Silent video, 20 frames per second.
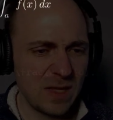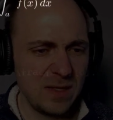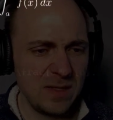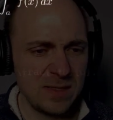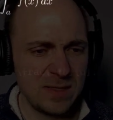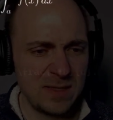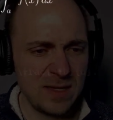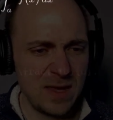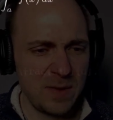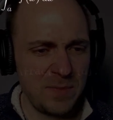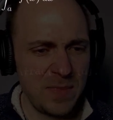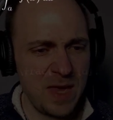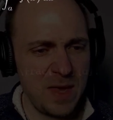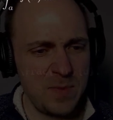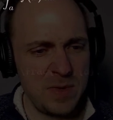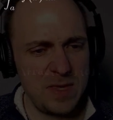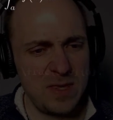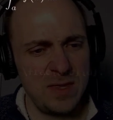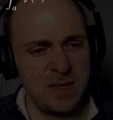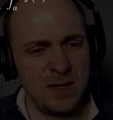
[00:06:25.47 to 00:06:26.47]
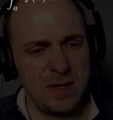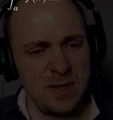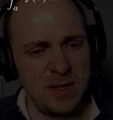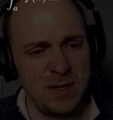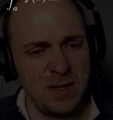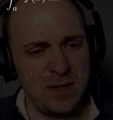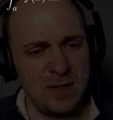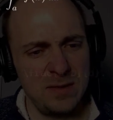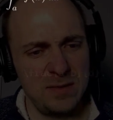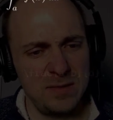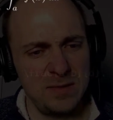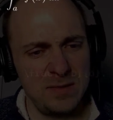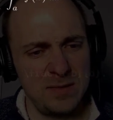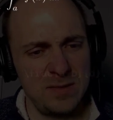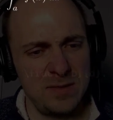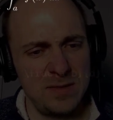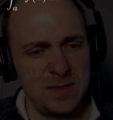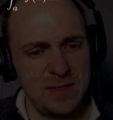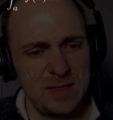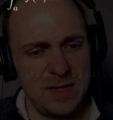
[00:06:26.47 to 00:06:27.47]
let's see, and maybe the
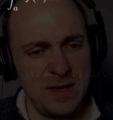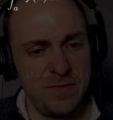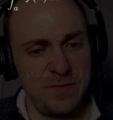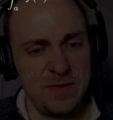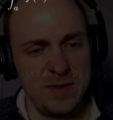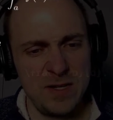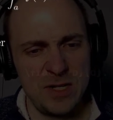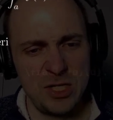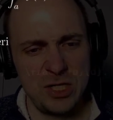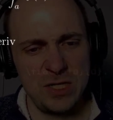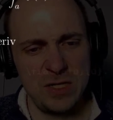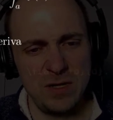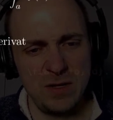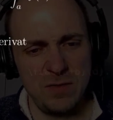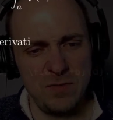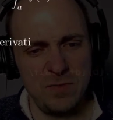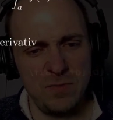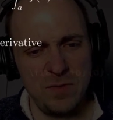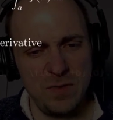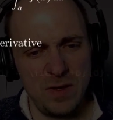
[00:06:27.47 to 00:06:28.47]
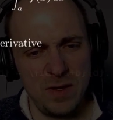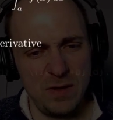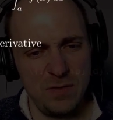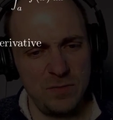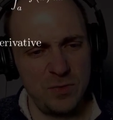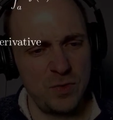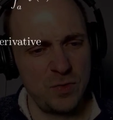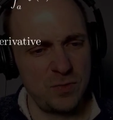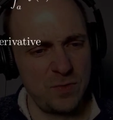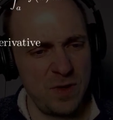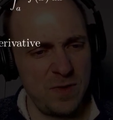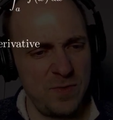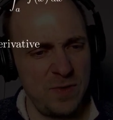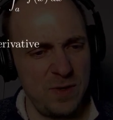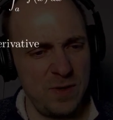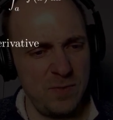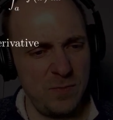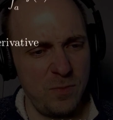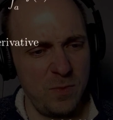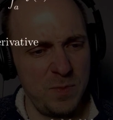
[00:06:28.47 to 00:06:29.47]
the definition of, of
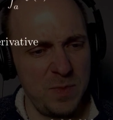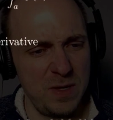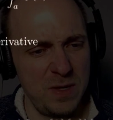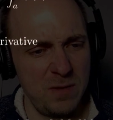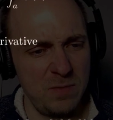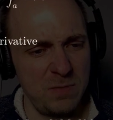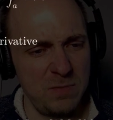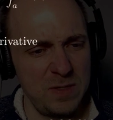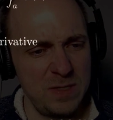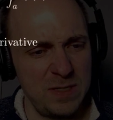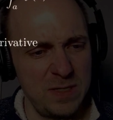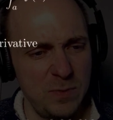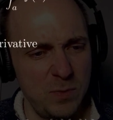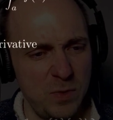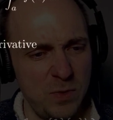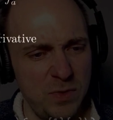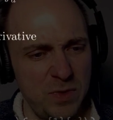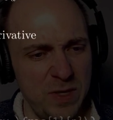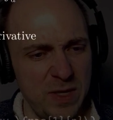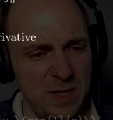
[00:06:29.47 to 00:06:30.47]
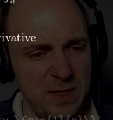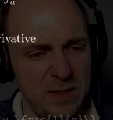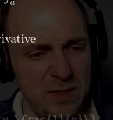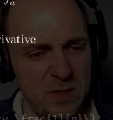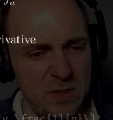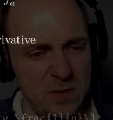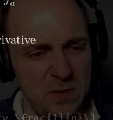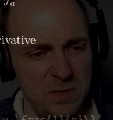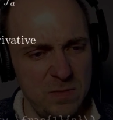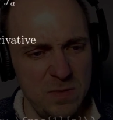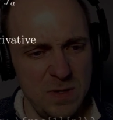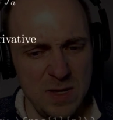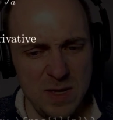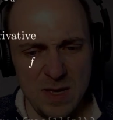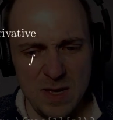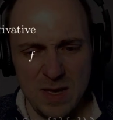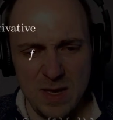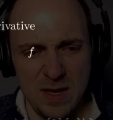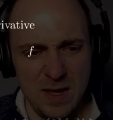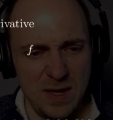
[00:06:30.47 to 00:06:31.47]
derivative would be a reasonable thing to
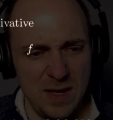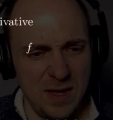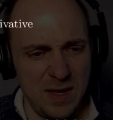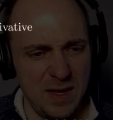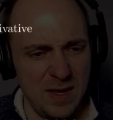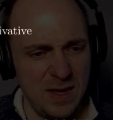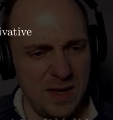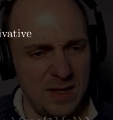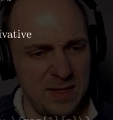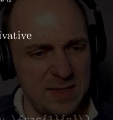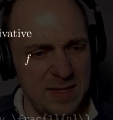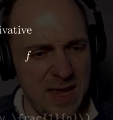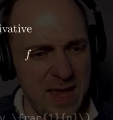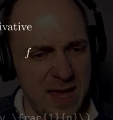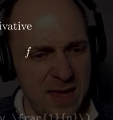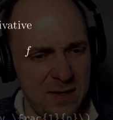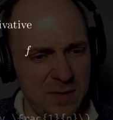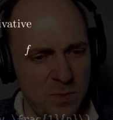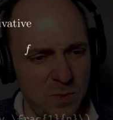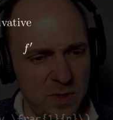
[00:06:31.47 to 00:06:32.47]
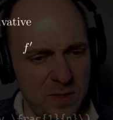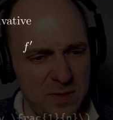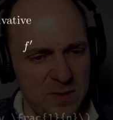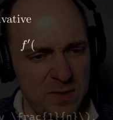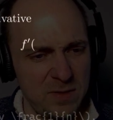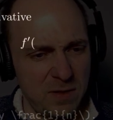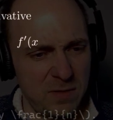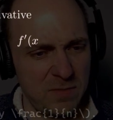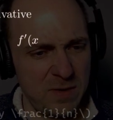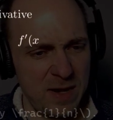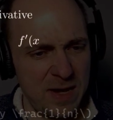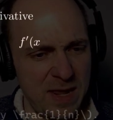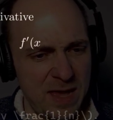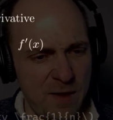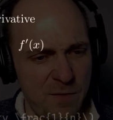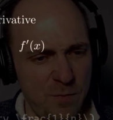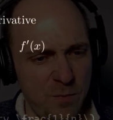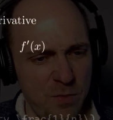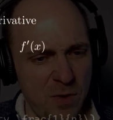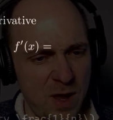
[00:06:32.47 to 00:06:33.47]
uh, to end with. So I'll write
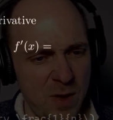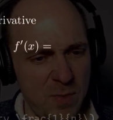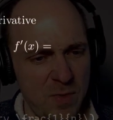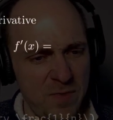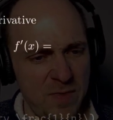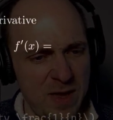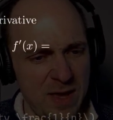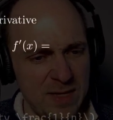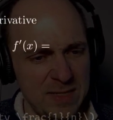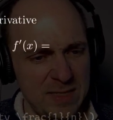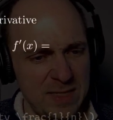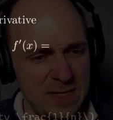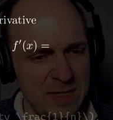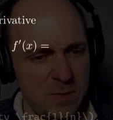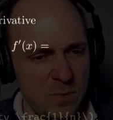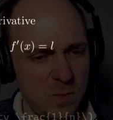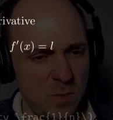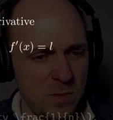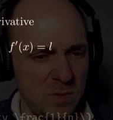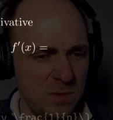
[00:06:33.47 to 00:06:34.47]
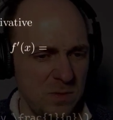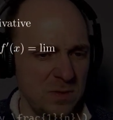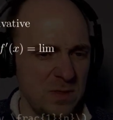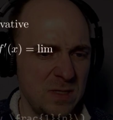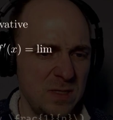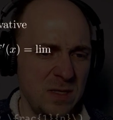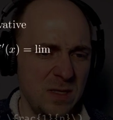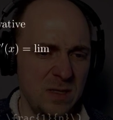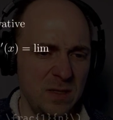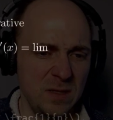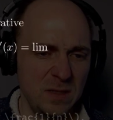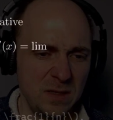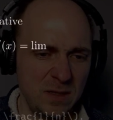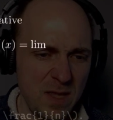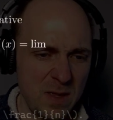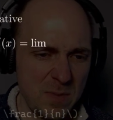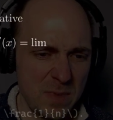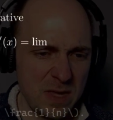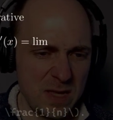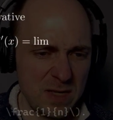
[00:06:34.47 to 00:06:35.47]
f prime of x equals the
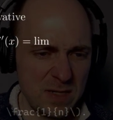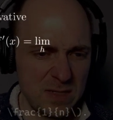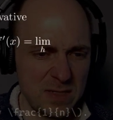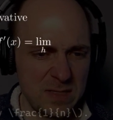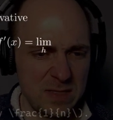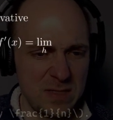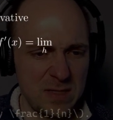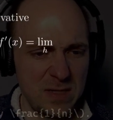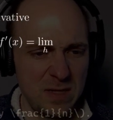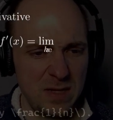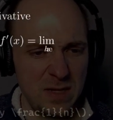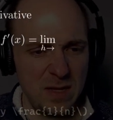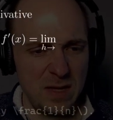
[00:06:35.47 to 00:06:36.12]
limit